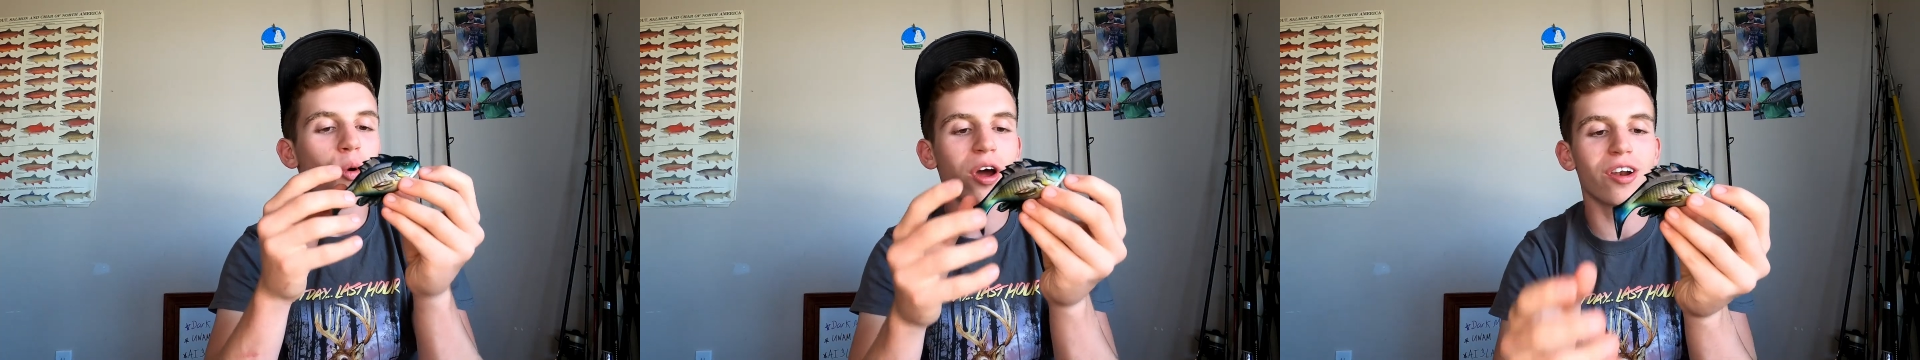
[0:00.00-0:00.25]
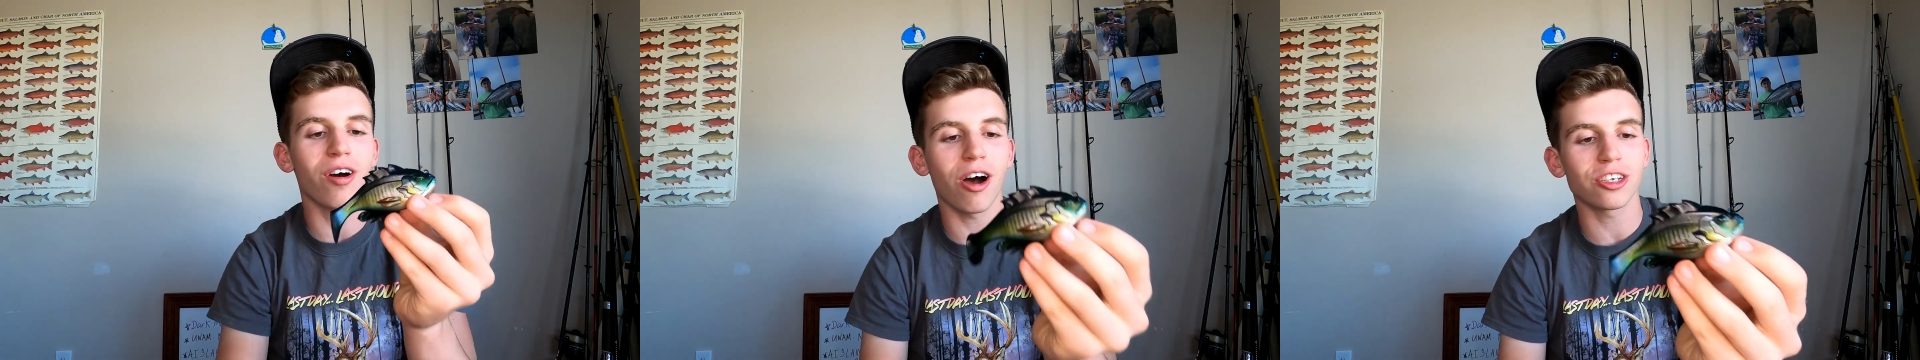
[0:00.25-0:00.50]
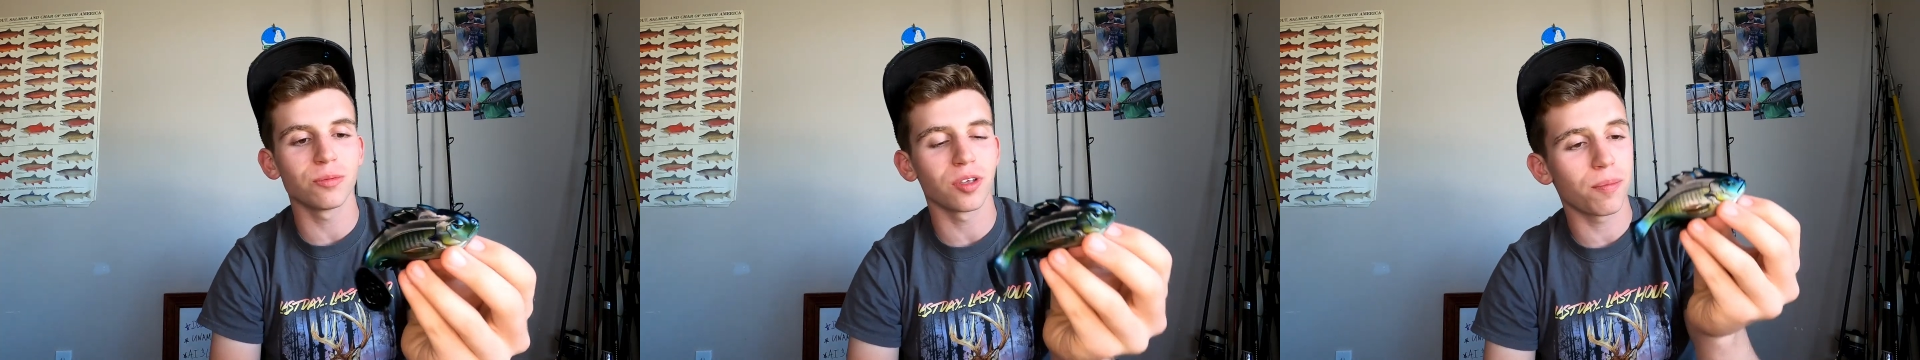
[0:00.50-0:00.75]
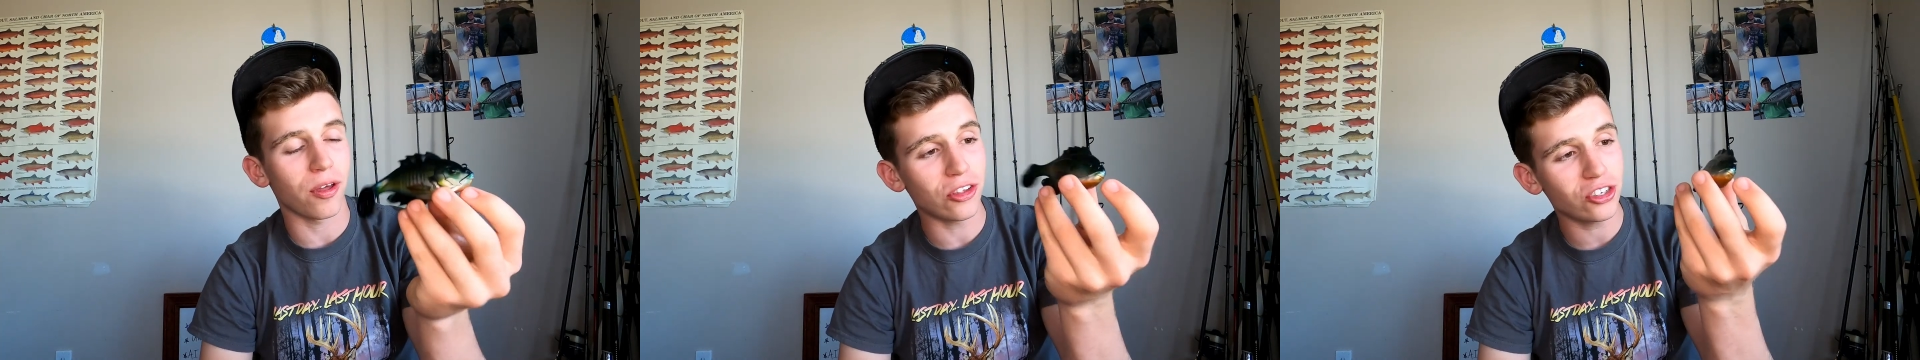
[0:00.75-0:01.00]
What an awesome
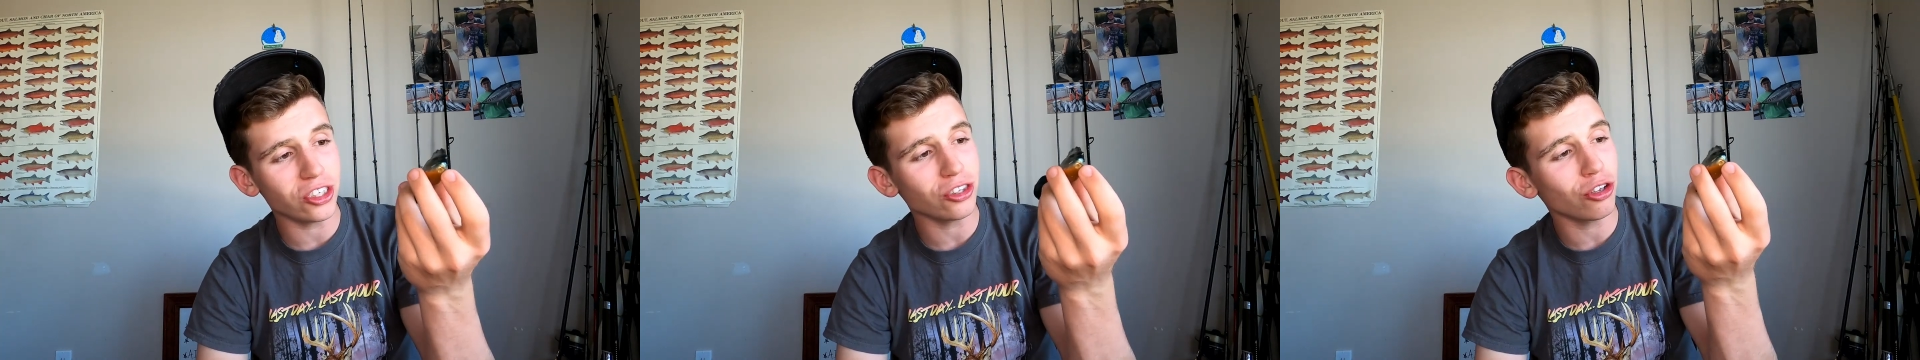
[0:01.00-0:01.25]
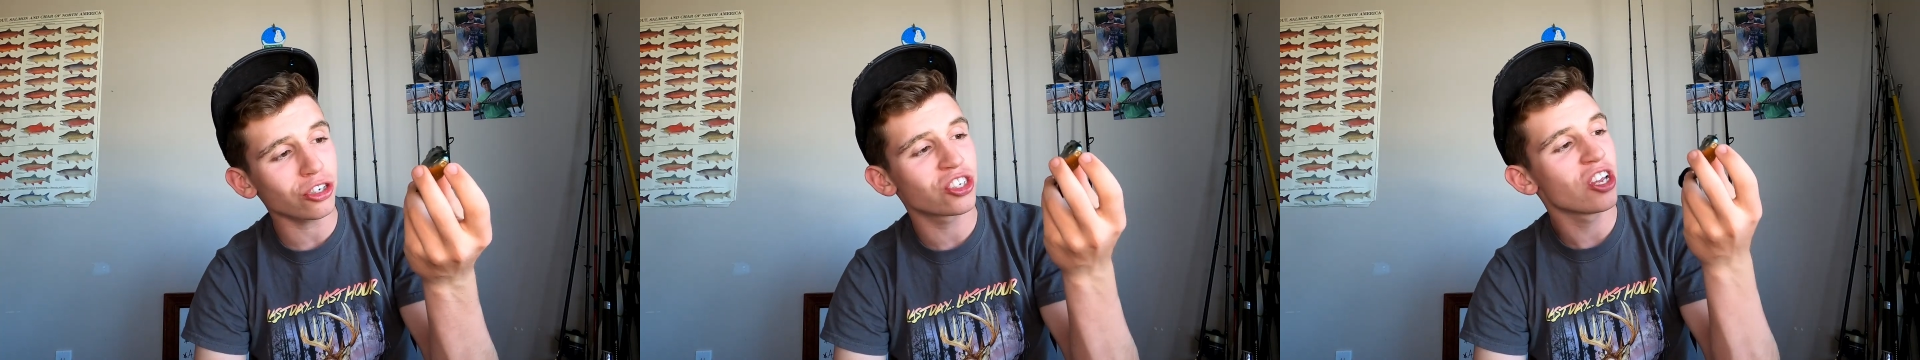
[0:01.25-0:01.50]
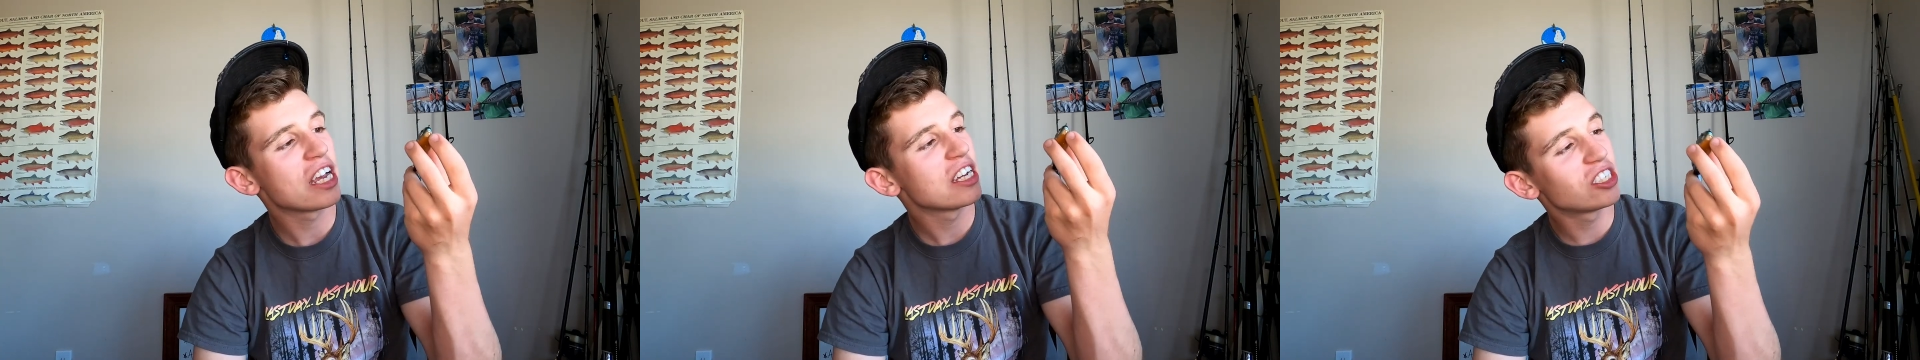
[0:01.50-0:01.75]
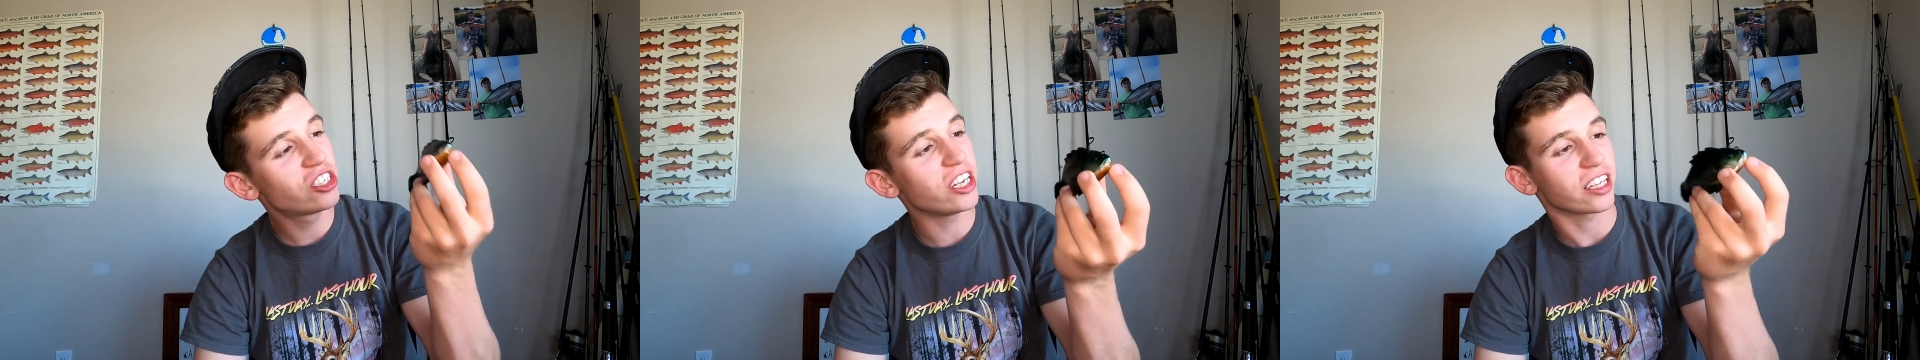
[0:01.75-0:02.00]
looking bait. This thing looks
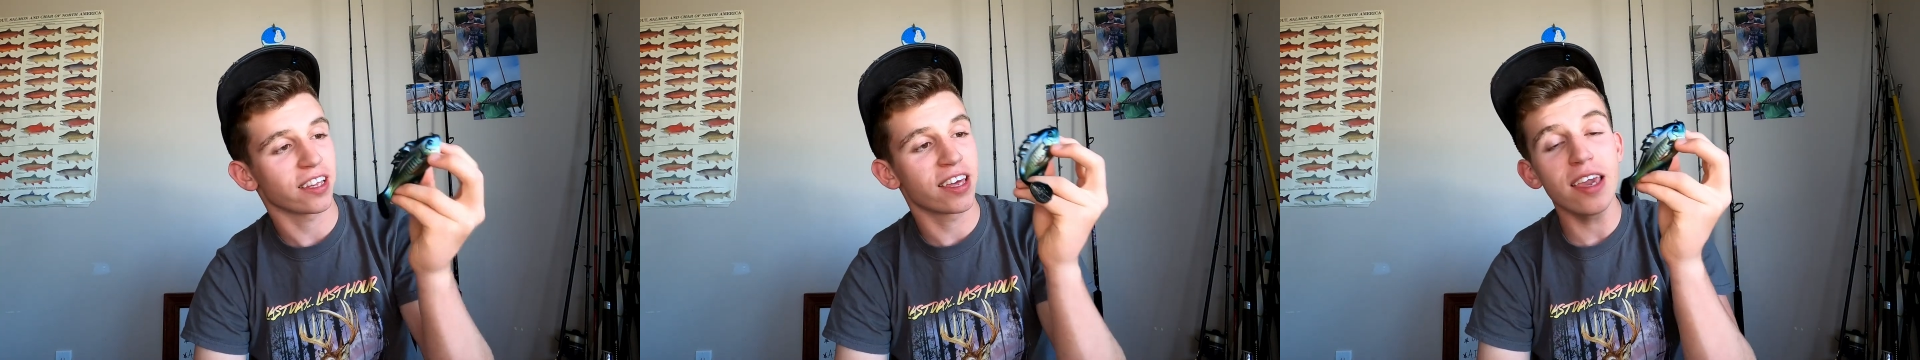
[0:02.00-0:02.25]
sick.